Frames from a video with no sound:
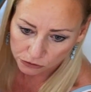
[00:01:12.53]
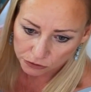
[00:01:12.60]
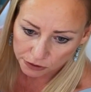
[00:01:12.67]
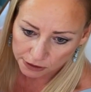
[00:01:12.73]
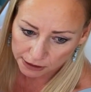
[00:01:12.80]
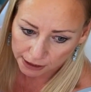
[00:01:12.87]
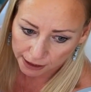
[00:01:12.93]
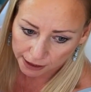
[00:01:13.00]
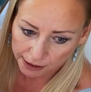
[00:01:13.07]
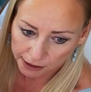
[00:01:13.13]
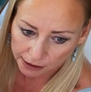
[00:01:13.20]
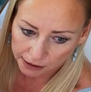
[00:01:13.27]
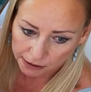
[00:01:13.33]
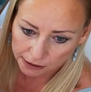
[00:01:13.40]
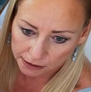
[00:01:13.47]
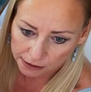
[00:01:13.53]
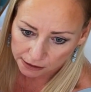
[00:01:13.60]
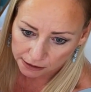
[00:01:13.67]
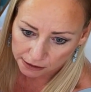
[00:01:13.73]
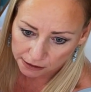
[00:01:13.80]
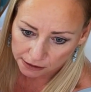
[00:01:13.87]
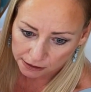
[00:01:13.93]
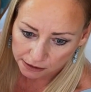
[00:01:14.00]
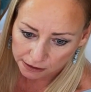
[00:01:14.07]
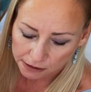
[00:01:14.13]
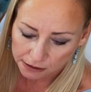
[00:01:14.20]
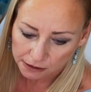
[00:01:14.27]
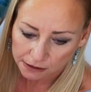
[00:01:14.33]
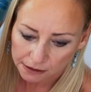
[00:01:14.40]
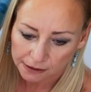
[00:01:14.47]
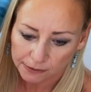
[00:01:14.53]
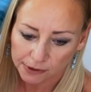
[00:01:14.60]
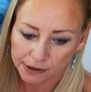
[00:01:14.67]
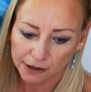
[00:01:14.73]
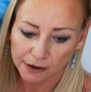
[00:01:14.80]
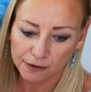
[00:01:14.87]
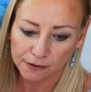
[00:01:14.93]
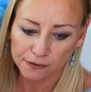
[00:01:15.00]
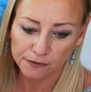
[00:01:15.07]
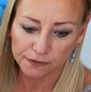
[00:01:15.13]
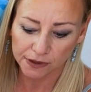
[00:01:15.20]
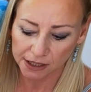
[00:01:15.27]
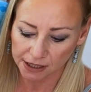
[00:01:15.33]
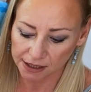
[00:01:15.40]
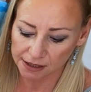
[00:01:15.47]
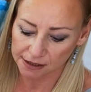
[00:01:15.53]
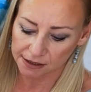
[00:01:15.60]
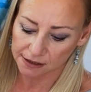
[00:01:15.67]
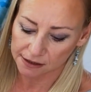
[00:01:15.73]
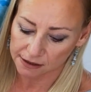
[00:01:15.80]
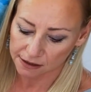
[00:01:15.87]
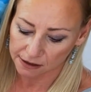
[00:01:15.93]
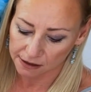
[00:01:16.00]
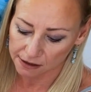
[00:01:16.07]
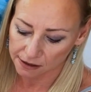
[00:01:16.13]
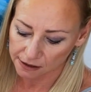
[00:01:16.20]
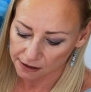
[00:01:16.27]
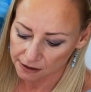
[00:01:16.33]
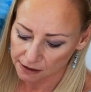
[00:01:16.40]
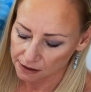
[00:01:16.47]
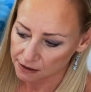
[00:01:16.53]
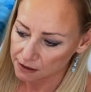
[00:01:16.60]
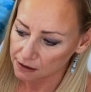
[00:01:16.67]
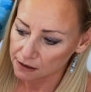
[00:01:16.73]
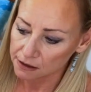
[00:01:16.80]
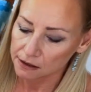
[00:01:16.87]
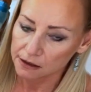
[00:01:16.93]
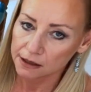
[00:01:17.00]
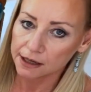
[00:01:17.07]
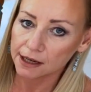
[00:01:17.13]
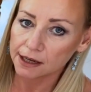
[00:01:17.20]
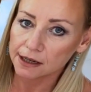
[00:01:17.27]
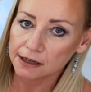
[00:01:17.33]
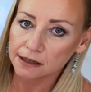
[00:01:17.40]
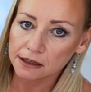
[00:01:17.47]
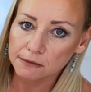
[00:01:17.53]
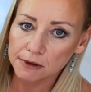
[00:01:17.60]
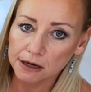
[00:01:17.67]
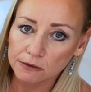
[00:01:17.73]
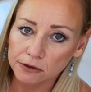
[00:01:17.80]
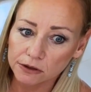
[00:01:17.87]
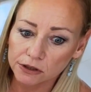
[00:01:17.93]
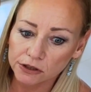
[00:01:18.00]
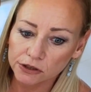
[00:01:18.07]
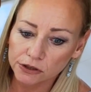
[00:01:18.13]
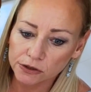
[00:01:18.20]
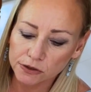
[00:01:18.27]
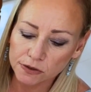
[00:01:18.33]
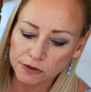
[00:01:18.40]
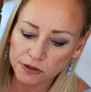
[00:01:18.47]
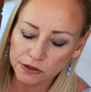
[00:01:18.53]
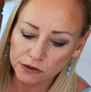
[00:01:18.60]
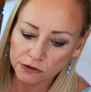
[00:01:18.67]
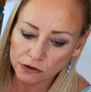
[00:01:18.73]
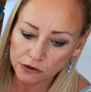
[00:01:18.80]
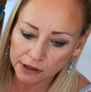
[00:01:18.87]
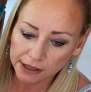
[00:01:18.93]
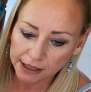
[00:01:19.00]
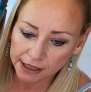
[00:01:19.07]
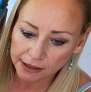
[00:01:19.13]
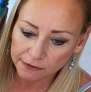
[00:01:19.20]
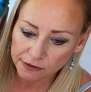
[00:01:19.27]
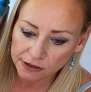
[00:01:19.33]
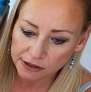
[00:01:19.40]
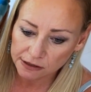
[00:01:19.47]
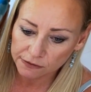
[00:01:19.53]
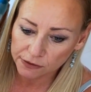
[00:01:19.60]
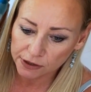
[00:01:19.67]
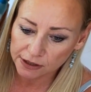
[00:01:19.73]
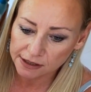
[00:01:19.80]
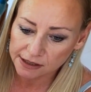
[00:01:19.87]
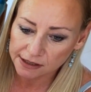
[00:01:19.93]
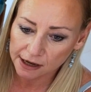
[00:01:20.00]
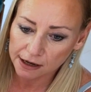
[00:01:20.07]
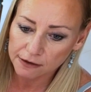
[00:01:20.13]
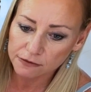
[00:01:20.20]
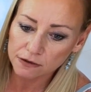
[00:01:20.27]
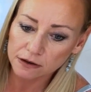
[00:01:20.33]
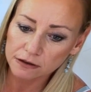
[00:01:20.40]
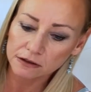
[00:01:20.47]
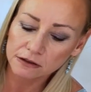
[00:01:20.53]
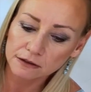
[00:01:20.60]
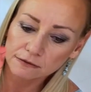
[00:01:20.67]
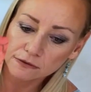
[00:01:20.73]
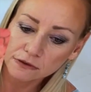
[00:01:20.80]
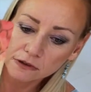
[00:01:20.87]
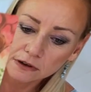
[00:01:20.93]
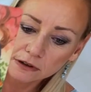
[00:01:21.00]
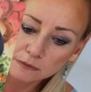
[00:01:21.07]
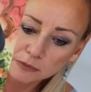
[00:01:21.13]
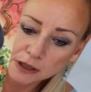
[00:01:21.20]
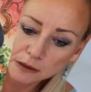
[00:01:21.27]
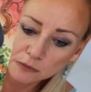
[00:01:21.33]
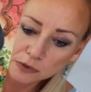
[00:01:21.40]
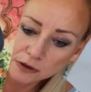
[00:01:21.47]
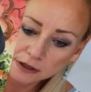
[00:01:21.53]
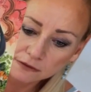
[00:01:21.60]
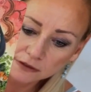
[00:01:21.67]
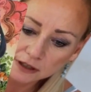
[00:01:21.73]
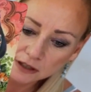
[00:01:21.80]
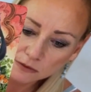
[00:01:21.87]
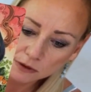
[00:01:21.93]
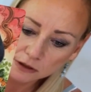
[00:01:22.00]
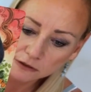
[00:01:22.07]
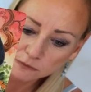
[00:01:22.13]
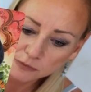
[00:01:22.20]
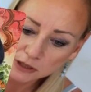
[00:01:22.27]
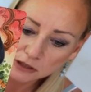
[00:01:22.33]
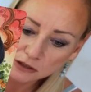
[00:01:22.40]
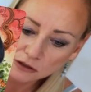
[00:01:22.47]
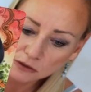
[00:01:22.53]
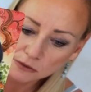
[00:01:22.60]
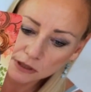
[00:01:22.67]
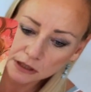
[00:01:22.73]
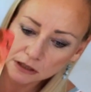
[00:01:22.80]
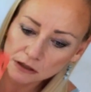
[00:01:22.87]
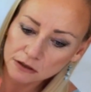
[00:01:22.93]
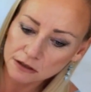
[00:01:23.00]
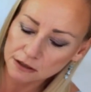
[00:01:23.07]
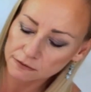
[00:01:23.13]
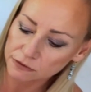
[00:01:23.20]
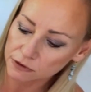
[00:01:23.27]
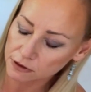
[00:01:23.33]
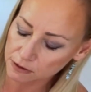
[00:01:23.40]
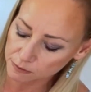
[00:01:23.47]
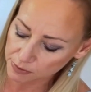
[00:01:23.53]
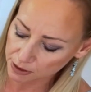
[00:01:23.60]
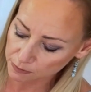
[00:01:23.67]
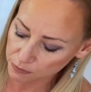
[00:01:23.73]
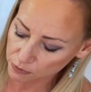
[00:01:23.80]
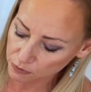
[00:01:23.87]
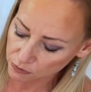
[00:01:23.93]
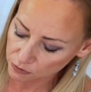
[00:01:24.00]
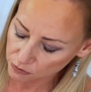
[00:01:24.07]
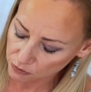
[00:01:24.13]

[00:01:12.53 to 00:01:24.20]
today. There we go, fixed. Yeah, you might want to use your gifts for yourself rather than for other people if that's what you've been doing, using it for other people.